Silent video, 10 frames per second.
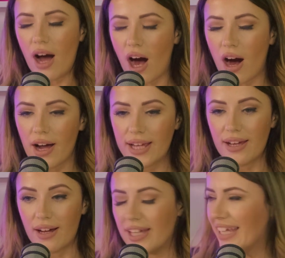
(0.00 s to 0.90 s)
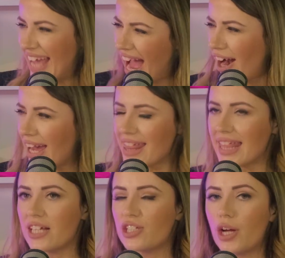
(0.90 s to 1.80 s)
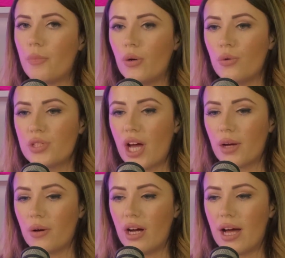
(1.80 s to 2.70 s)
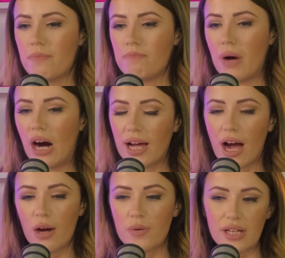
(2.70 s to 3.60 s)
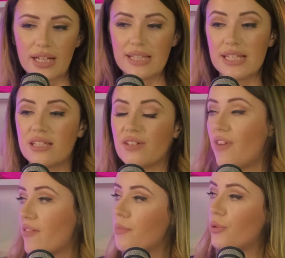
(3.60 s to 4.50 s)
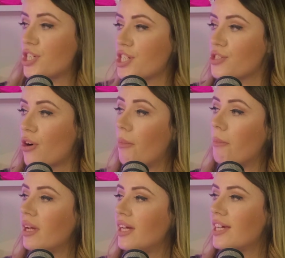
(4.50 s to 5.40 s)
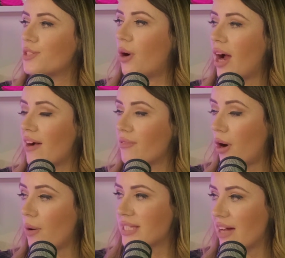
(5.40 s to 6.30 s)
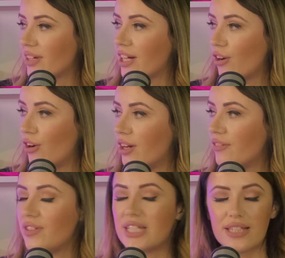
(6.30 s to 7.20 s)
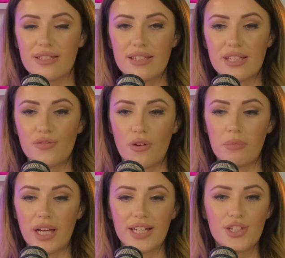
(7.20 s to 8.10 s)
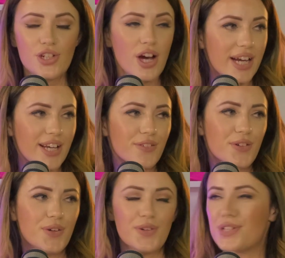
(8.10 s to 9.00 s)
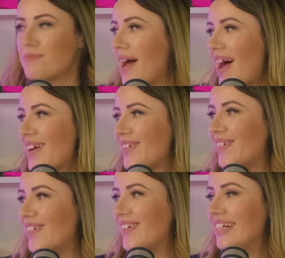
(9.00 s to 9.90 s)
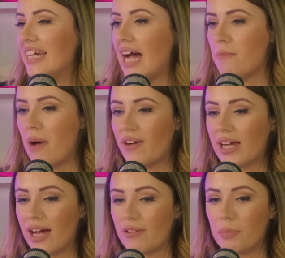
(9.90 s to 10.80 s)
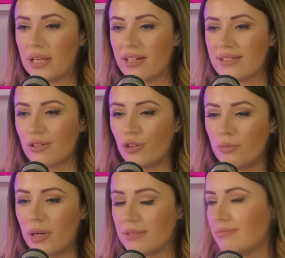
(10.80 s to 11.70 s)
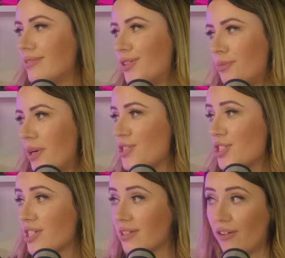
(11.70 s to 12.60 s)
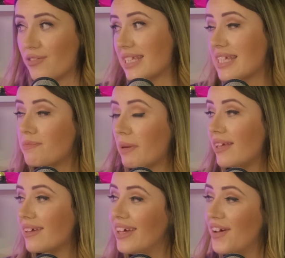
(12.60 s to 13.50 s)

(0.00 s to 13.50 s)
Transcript: I think so, but also I was like, this is a very British comp. So I was having a lot of dancers from like China or Japan or America because all my judges obviously speak